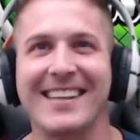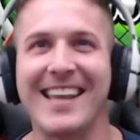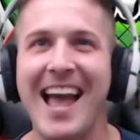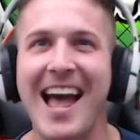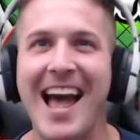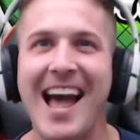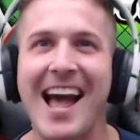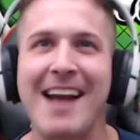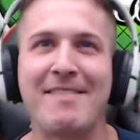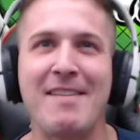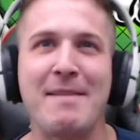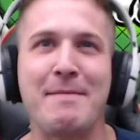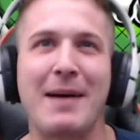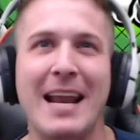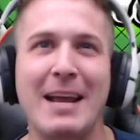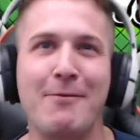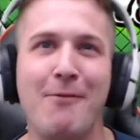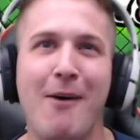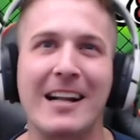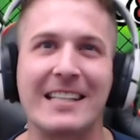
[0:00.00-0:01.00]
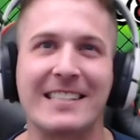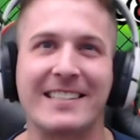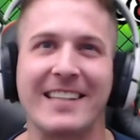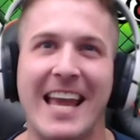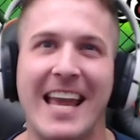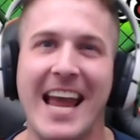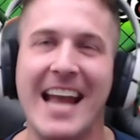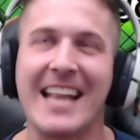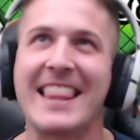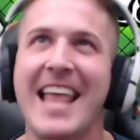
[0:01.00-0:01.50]
yeah, everybody wants to
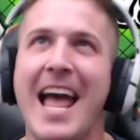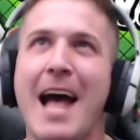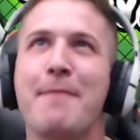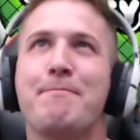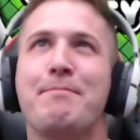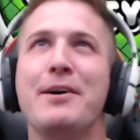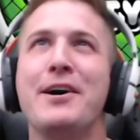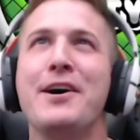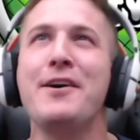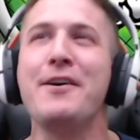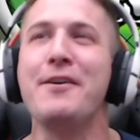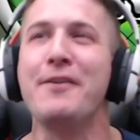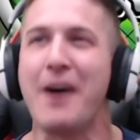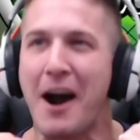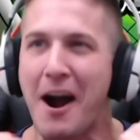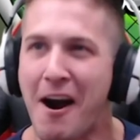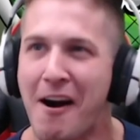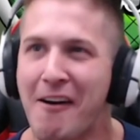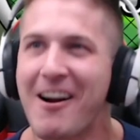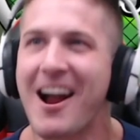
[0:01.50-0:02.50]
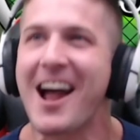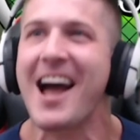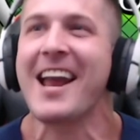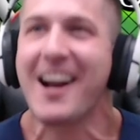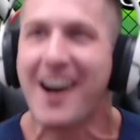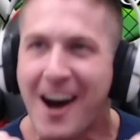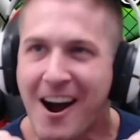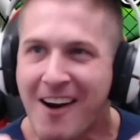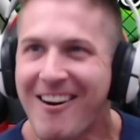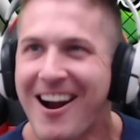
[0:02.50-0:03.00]
hit that boo!
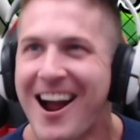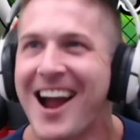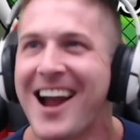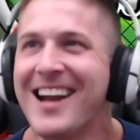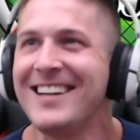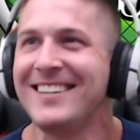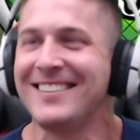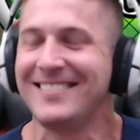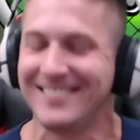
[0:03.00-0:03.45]
Alright, alright!